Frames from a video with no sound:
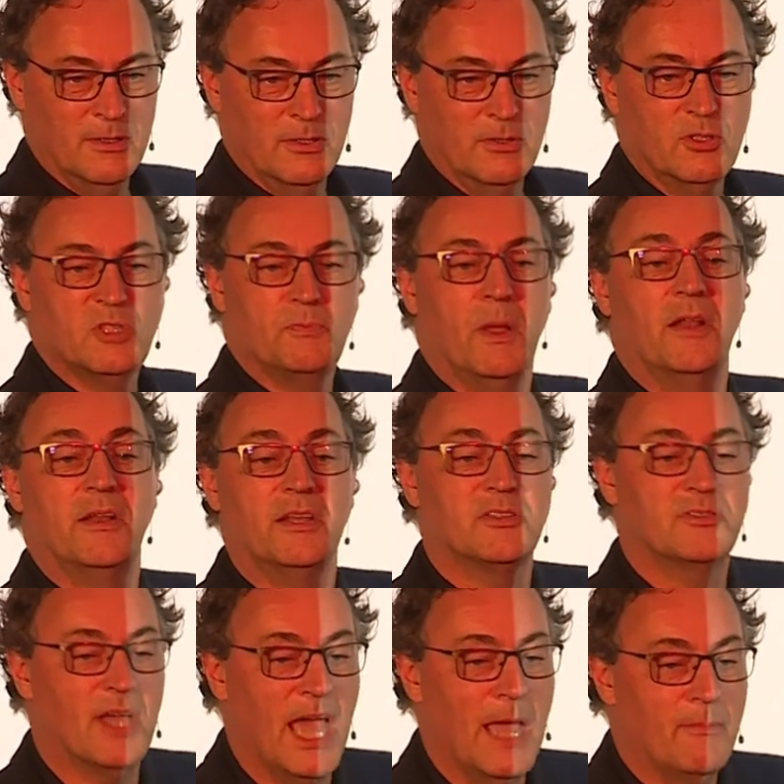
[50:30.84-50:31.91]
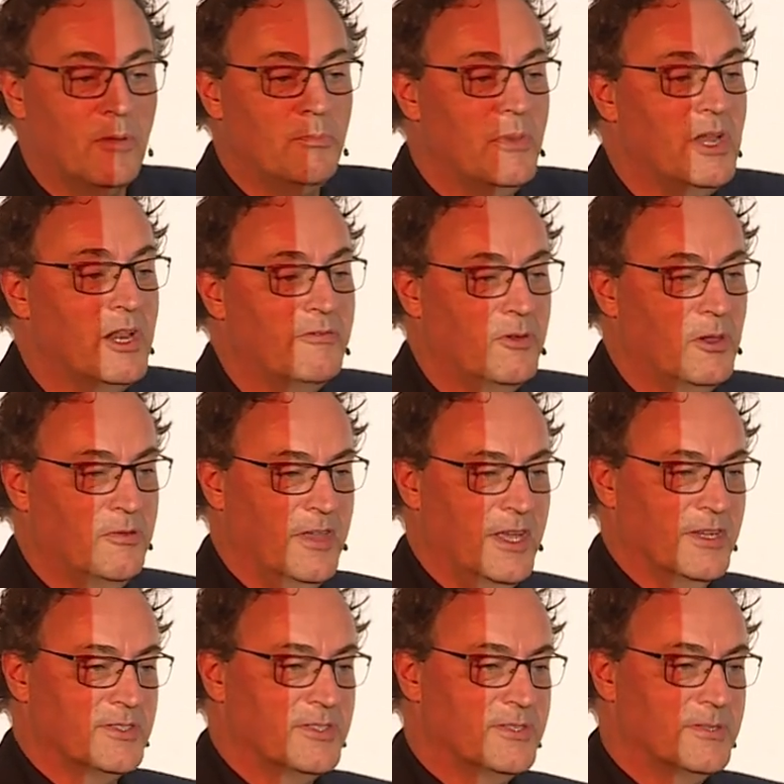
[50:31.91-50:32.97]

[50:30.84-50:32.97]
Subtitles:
to spend his time on meaningful things.